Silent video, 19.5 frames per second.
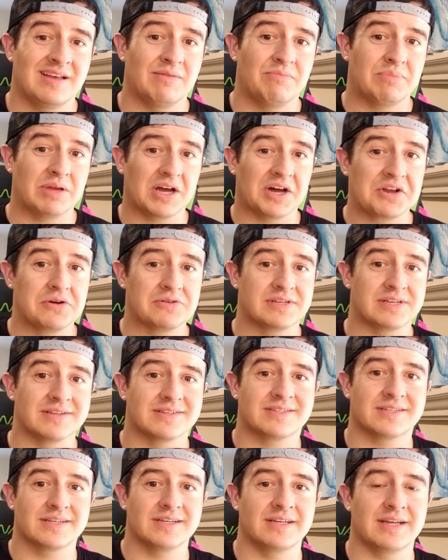Being on
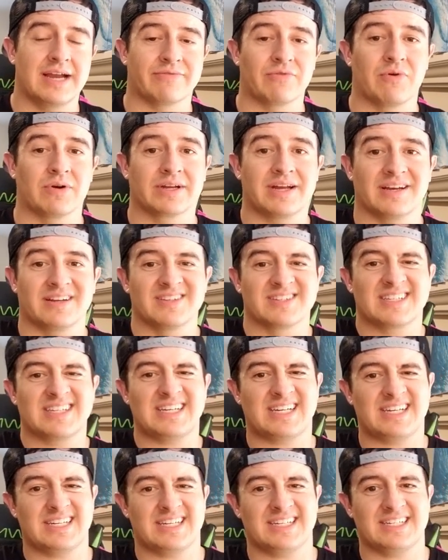OTC, everyone kind of
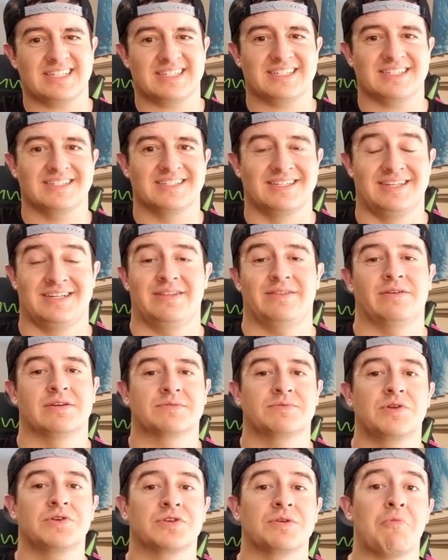goes, there's
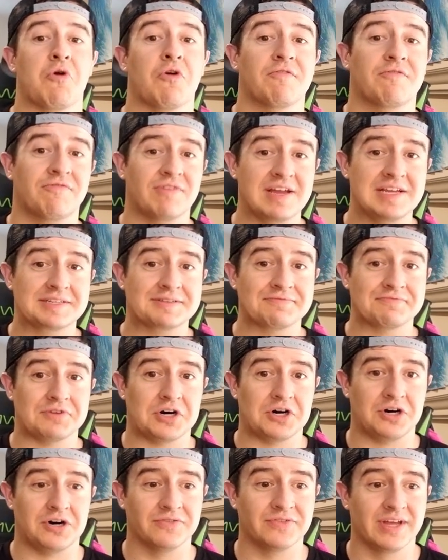usually more fees
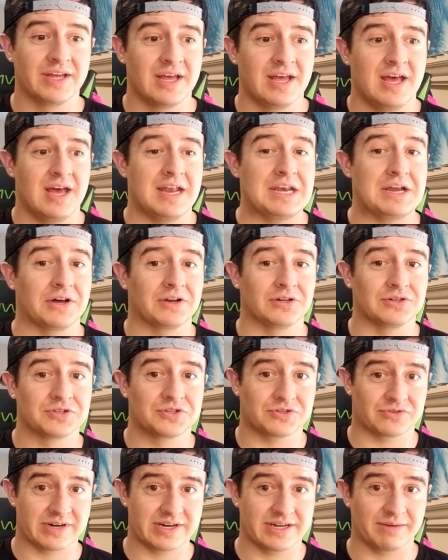involved. Not all
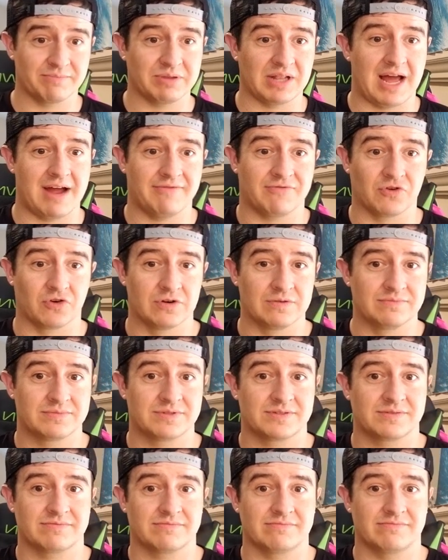trading
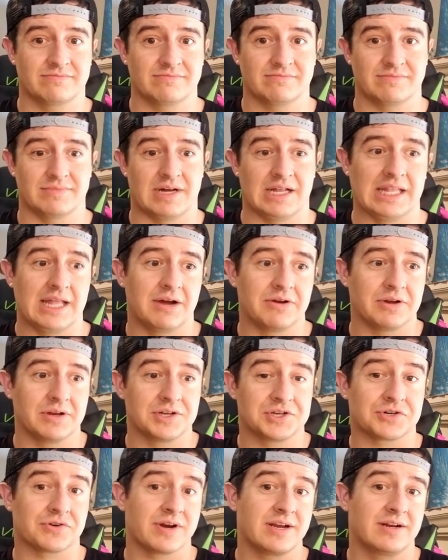platforms allow you to
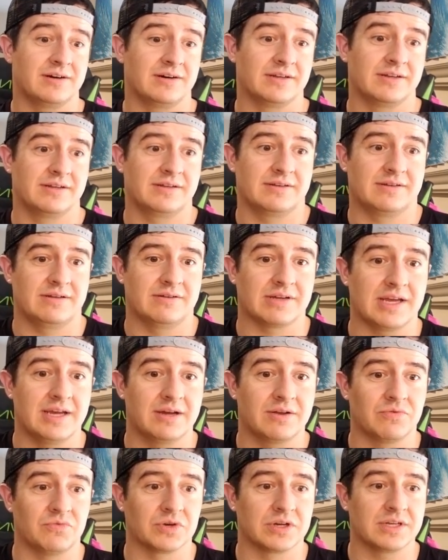trade on it.
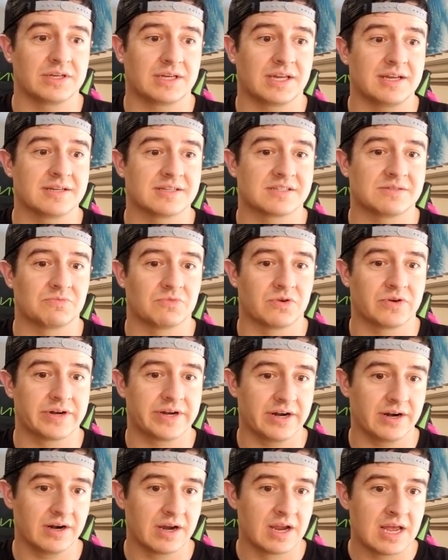Okay, we'll get into some more
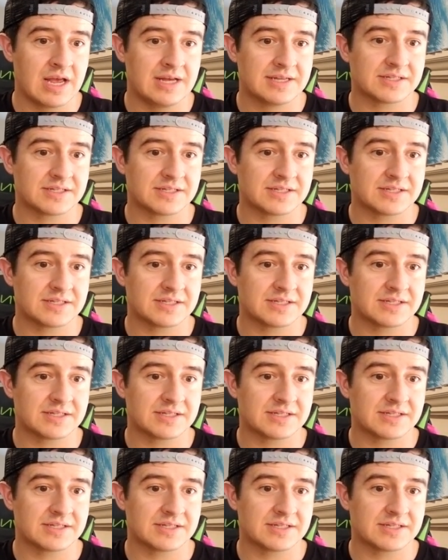here.